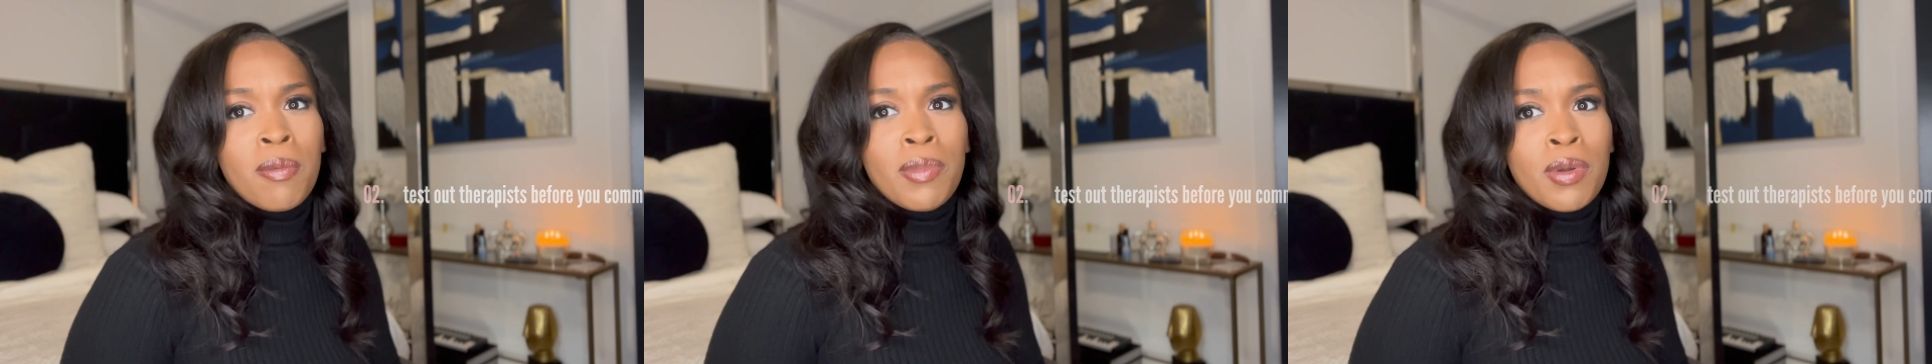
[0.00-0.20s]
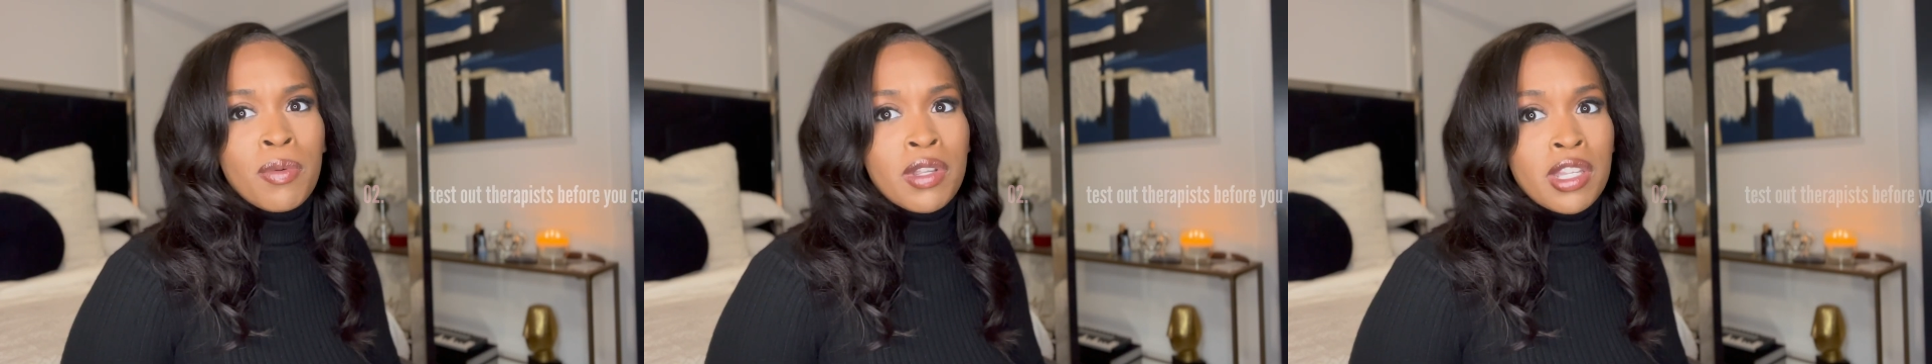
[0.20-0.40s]

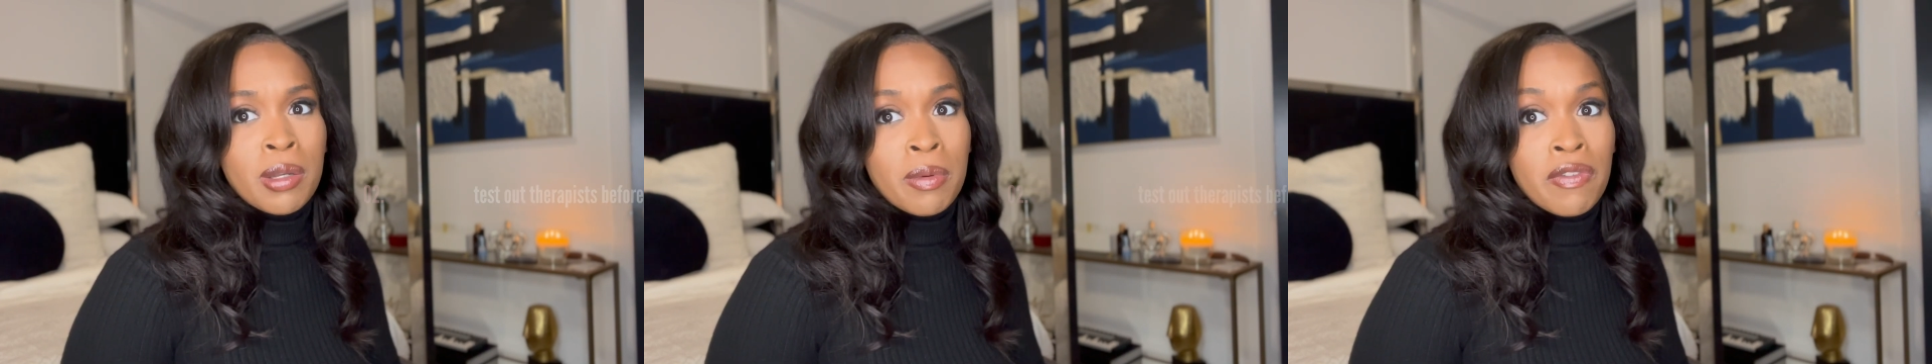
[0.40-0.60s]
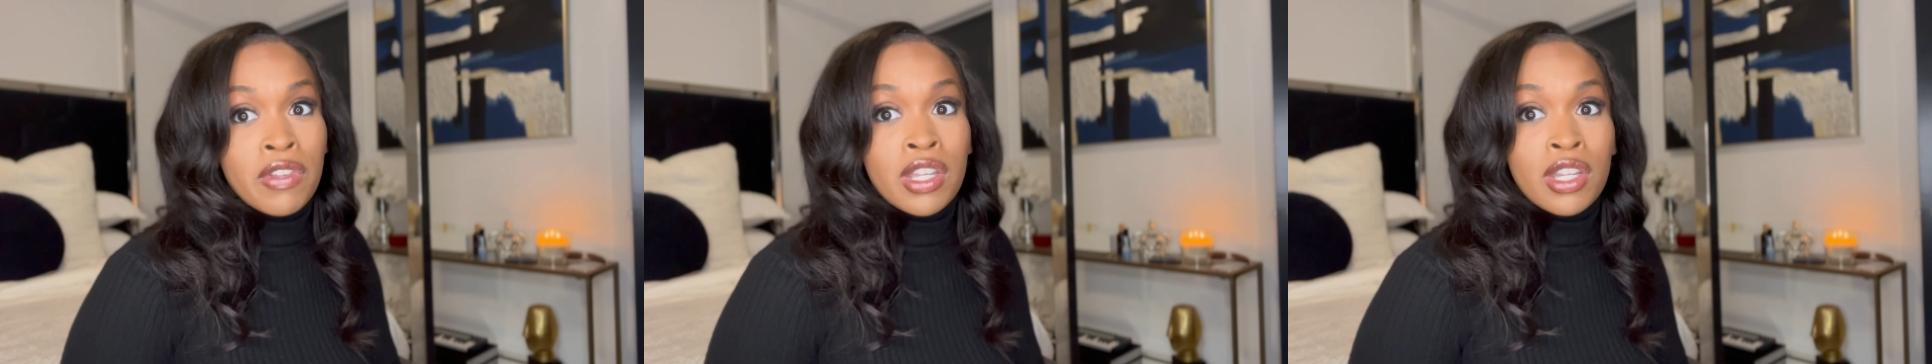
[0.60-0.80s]
you with some
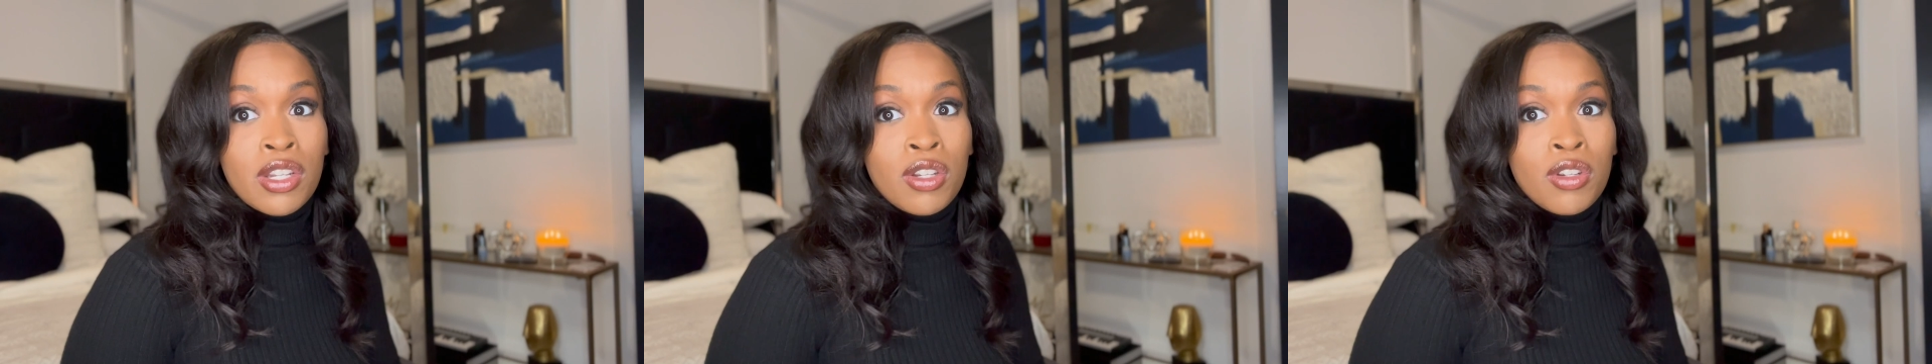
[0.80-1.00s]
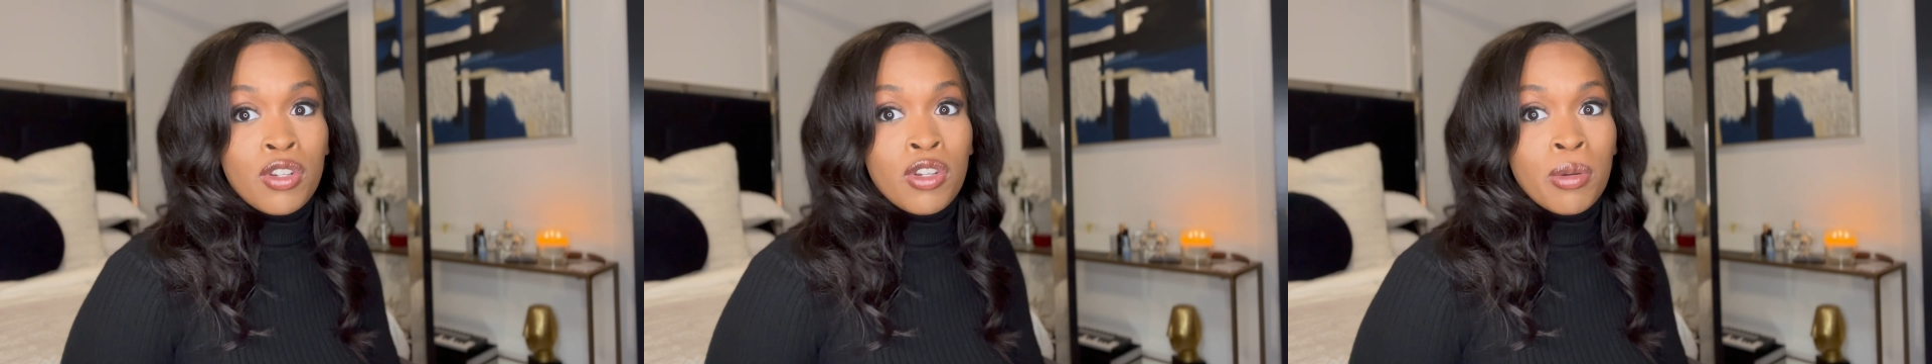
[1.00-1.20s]
of the
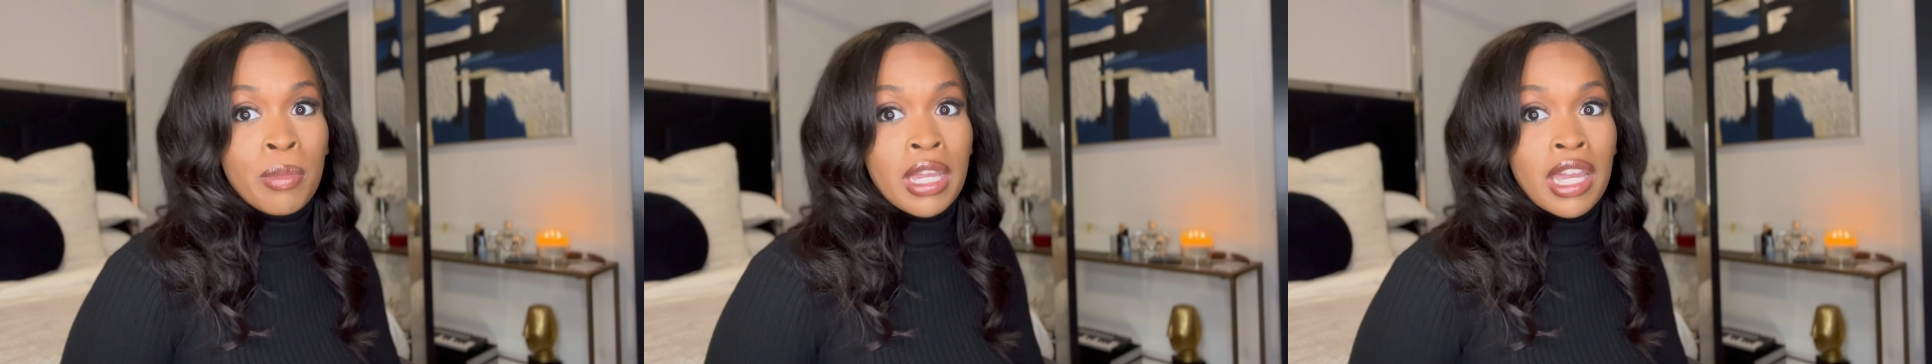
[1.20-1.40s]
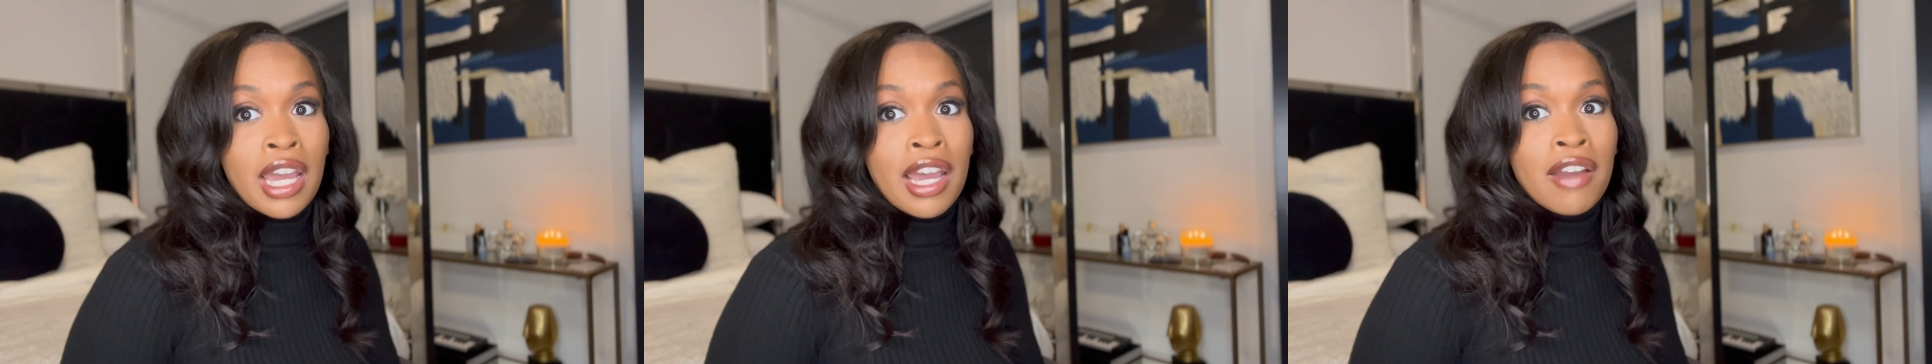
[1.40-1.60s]
issues you may
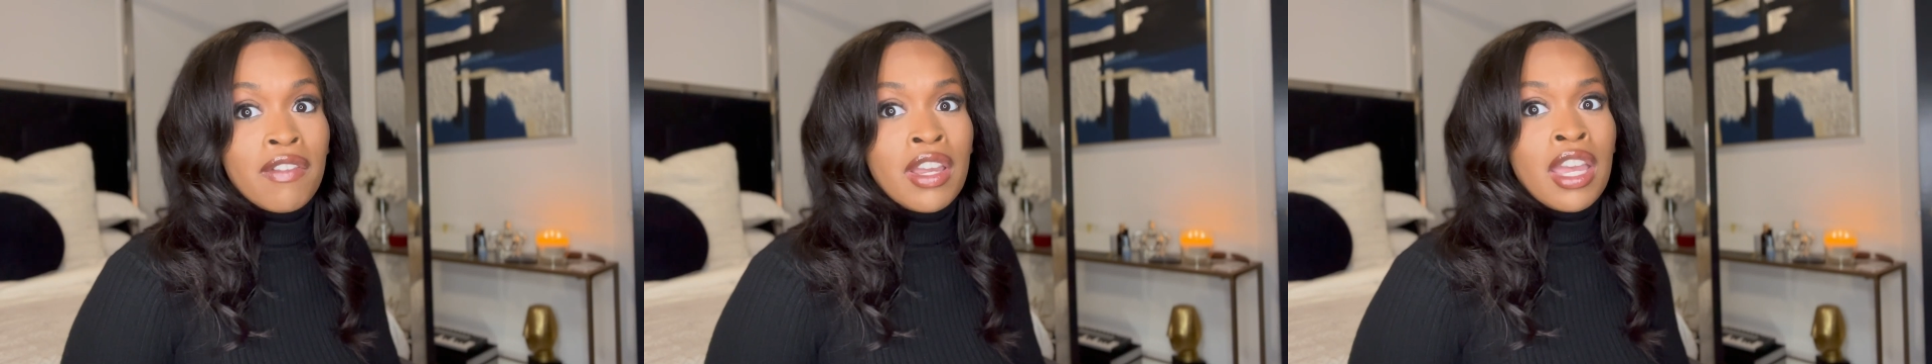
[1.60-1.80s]
have.